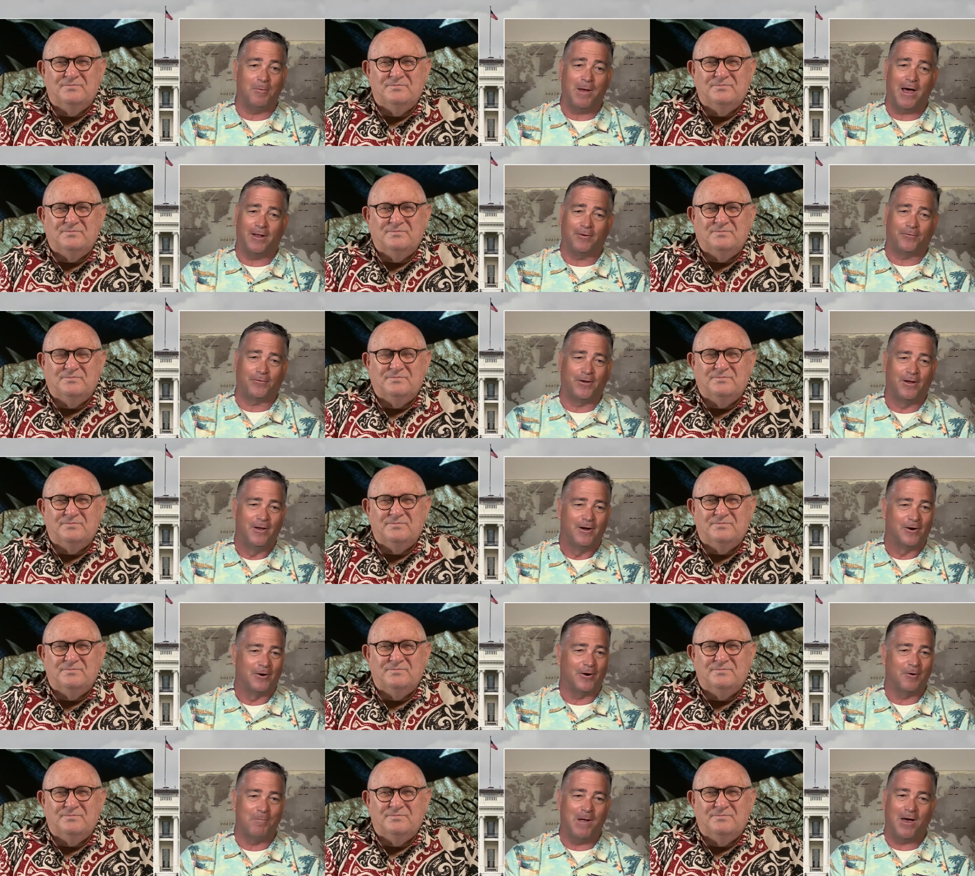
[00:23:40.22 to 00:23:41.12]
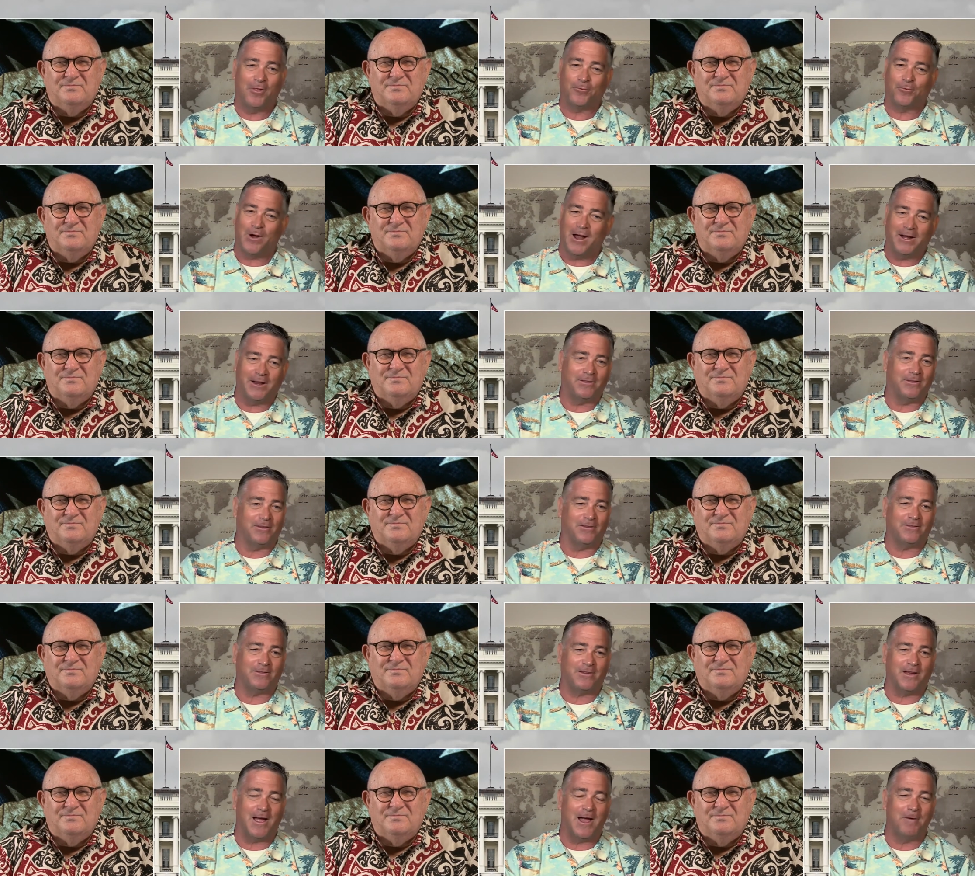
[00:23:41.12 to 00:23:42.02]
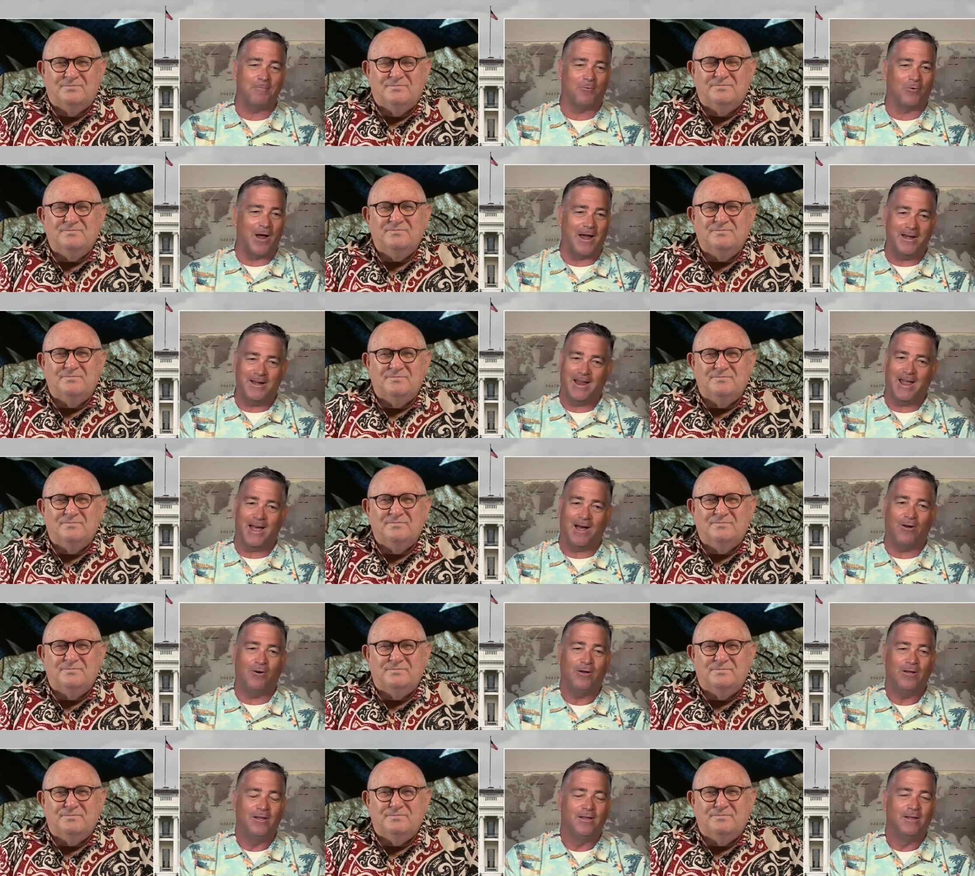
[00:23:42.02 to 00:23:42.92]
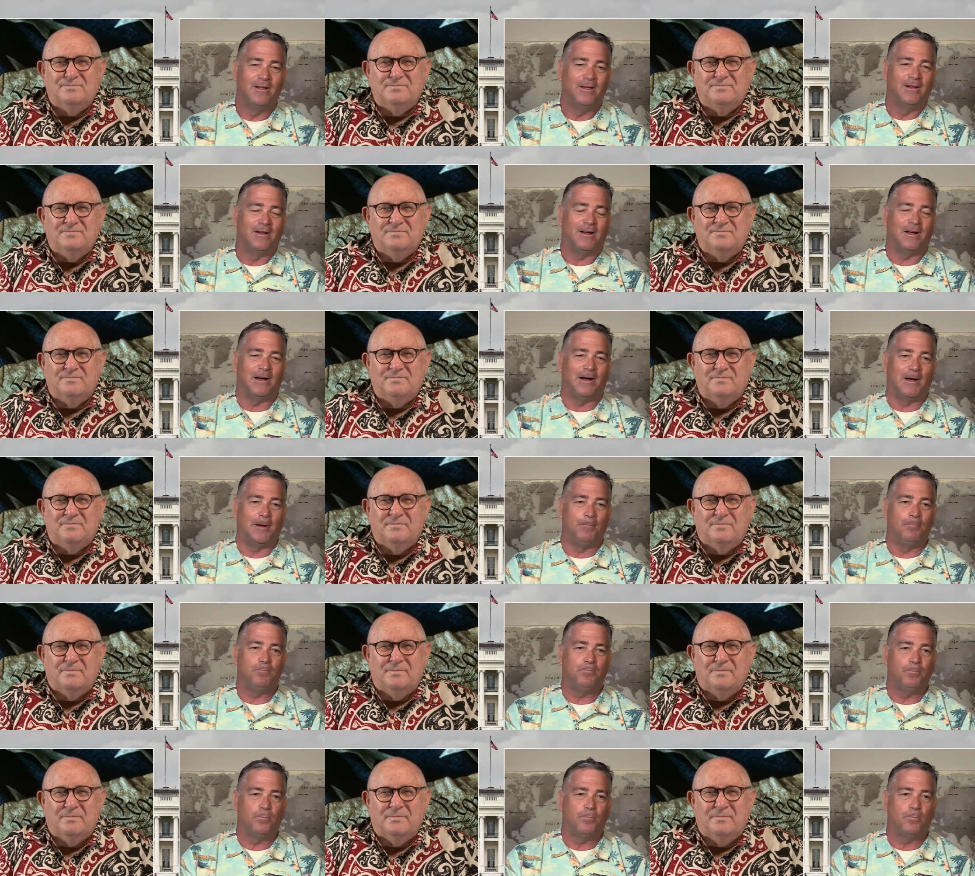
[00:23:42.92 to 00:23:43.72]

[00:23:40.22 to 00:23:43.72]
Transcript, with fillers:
Speaker 1: out her mouth right at this time, right now. Um,